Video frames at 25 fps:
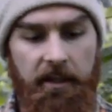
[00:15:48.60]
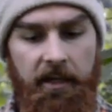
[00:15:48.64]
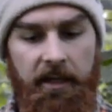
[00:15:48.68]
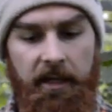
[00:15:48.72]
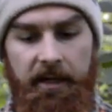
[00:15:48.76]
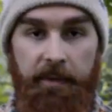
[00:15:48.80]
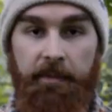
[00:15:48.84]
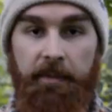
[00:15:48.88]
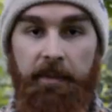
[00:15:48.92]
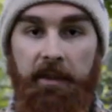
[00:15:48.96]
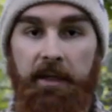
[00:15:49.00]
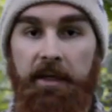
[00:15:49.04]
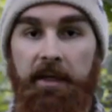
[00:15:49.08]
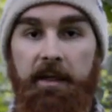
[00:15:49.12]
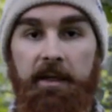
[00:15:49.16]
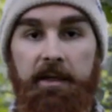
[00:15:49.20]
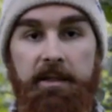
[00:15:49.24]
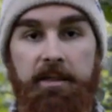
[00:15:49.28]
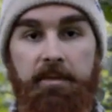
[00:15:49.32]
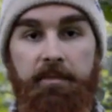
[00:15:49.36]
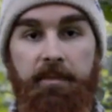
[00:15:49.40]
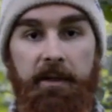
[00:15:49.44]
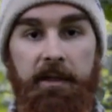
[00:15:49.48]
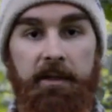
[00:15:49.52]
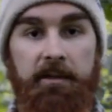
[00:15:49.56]
And people like
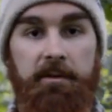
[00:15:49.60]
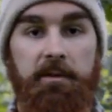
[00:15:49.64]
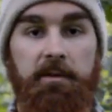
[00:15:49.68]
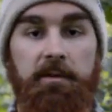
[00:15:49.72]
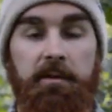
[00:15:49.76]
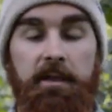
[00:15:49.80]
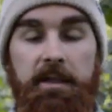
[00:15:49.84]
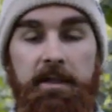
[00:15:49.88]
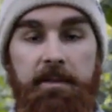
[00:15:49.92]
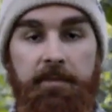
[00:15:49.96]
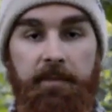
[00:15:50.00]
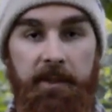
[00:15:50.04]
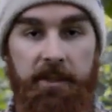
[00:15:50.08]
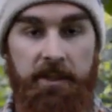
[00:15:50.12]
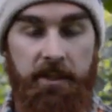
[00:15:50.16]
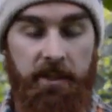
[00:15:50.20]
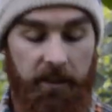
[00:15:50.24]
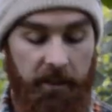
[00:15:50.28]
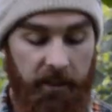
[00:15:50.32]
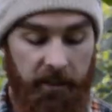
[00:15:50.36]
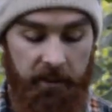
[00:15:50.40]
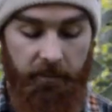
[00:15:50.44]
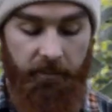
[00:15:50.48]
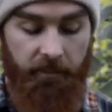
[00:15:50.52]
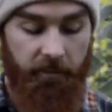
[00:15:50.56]
Hans-Peter,
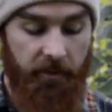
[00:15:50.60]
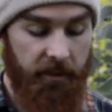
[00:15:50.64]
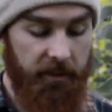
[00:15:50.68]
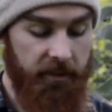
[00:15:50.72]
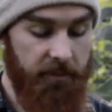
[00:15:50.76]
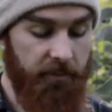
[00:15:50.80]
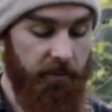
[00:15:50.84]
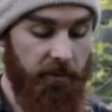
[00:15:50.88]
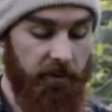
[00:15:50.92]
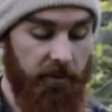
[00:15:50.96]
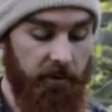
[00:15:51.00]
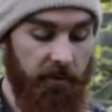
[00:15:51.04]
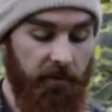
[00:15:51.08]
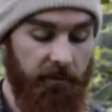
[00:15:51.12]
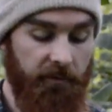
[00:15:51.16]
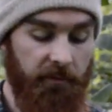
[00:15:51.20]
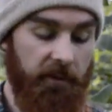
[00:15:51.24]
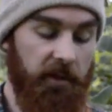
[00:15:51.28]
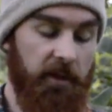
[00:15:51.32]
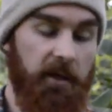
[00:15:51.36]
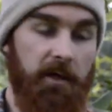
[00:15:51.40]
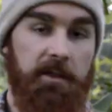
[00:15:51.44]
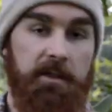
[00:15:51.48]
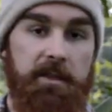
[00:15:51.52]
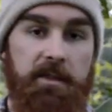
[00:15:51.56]
especially at the price point of a
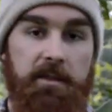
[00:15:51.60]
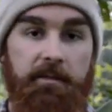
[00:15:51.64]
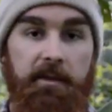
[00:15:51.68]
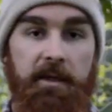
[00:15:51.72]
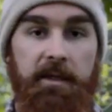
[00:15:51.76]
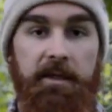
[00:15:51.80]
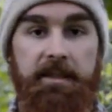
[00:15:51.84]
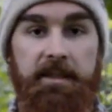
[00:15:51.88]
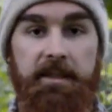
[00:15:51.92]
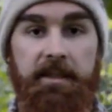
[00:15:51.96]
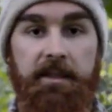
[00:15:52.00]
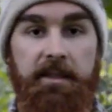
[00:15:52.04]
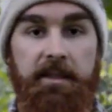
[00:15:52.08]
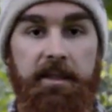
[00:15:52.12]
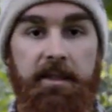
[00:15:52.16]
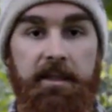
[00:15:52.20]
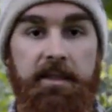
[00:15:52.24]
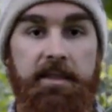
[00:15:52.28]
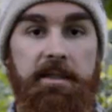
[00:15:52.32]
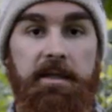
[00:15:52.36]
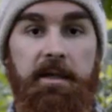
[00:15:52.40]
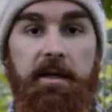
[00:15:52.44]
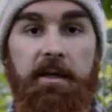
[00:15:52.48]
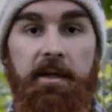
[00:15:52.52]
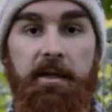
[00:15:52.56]
custom axe like
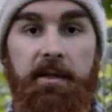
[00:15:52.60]
this,